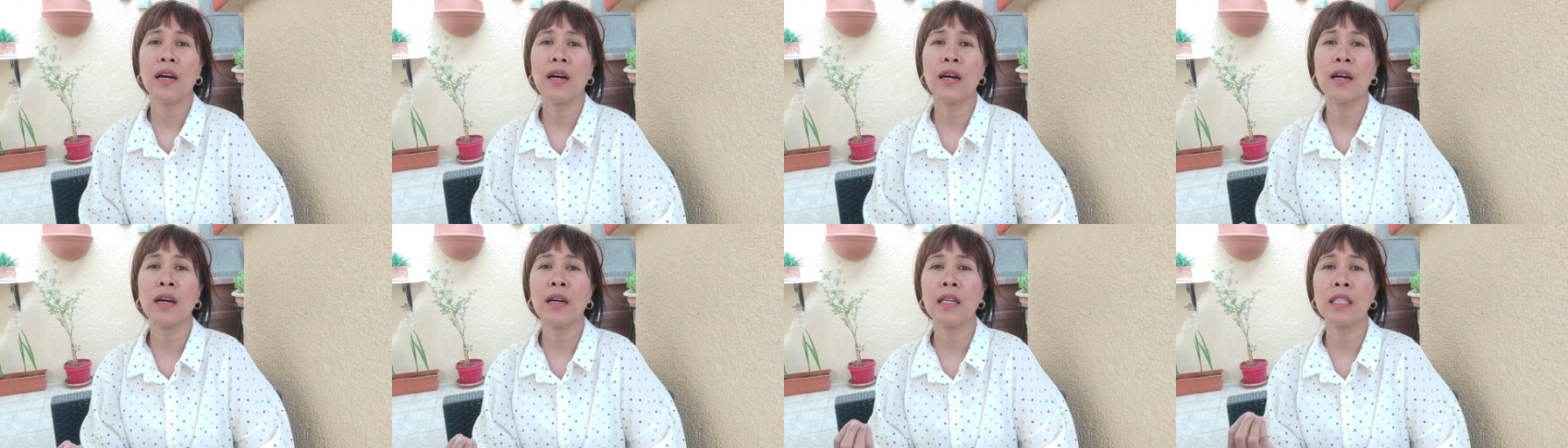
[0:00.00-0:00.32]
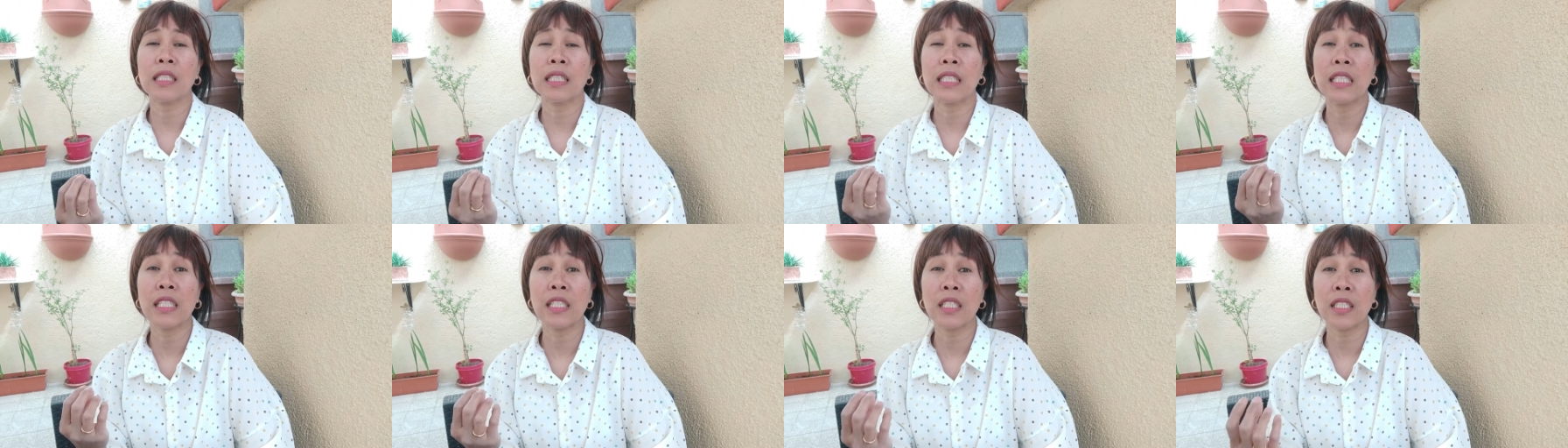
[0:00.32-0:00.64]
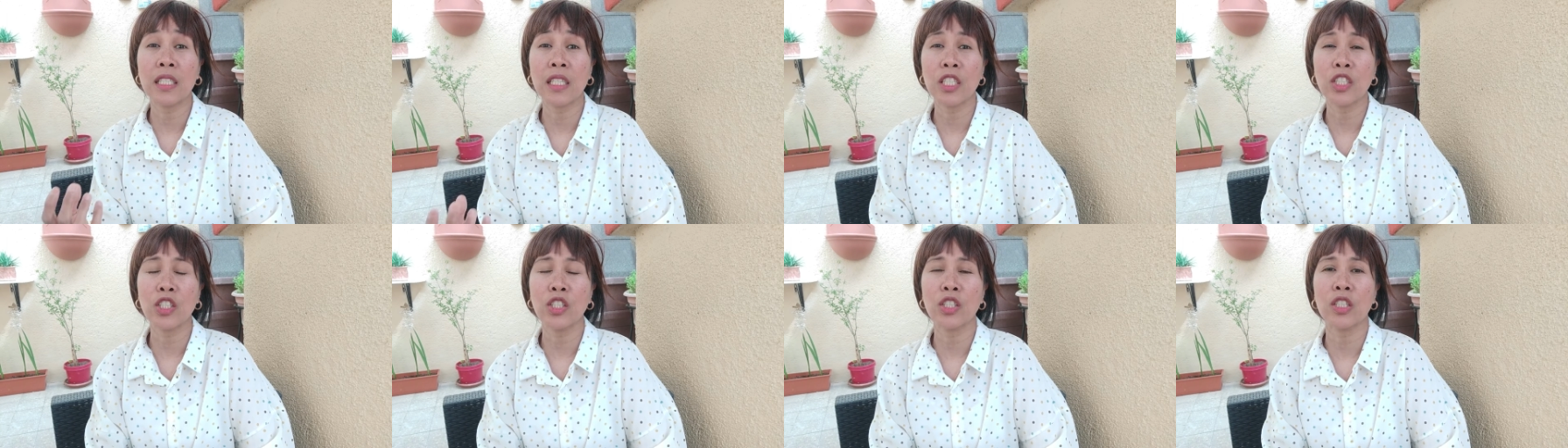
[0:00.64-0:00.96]
uh,
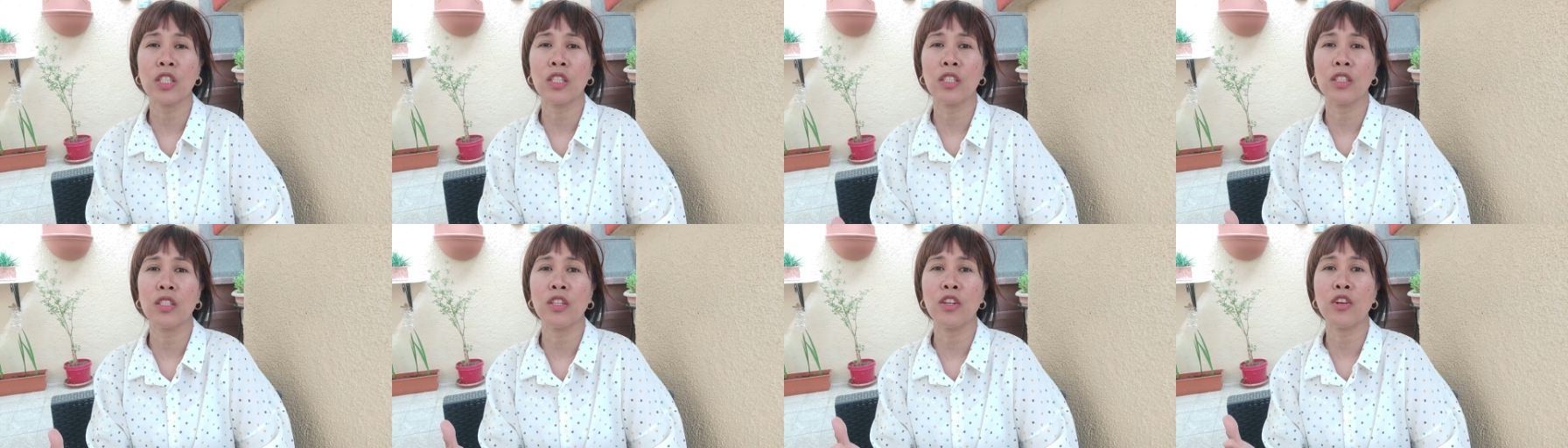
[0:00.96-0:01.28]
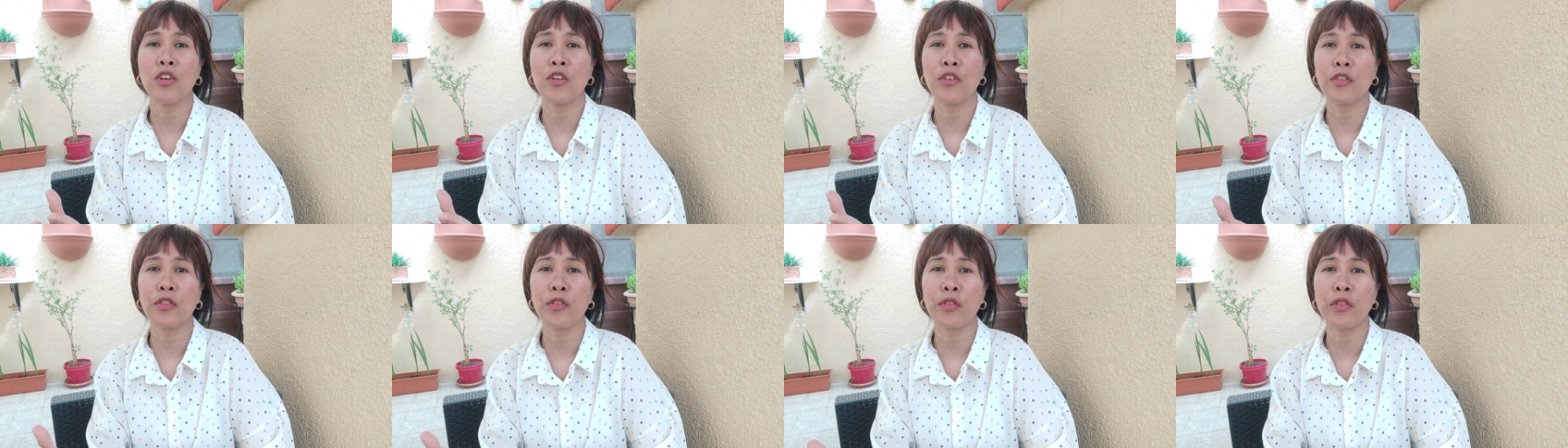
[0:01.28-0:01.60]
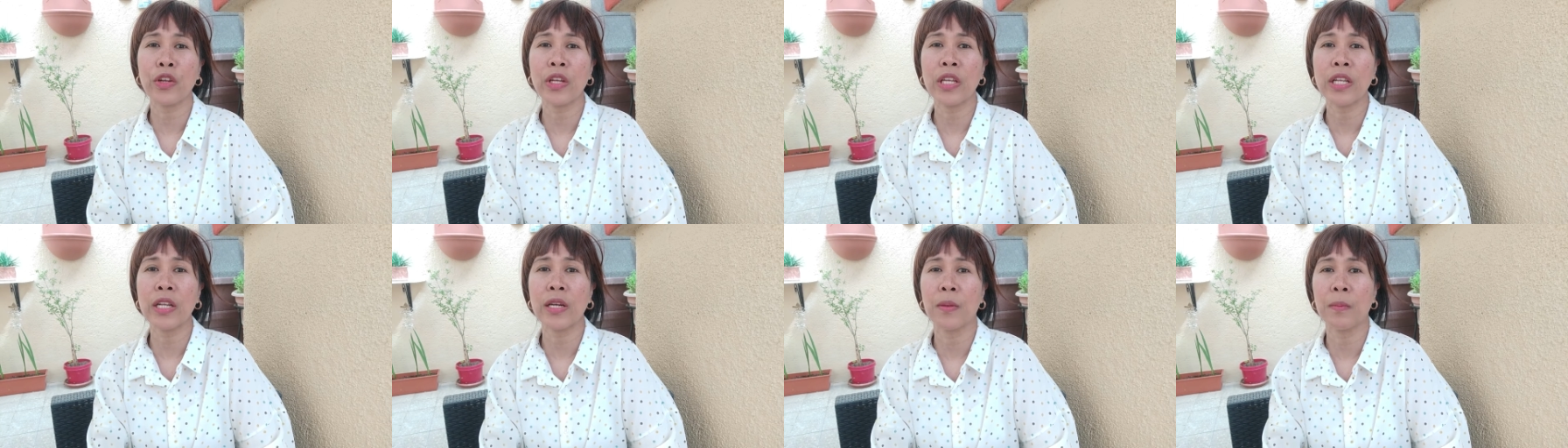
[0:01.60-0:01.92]
decision, your
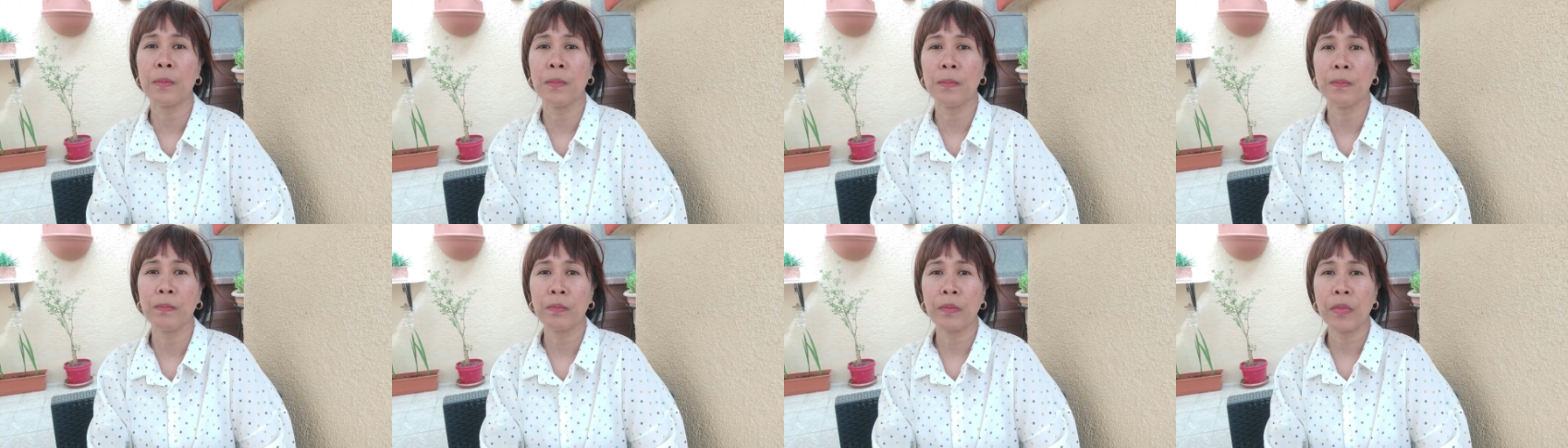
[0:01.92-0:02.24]
freedom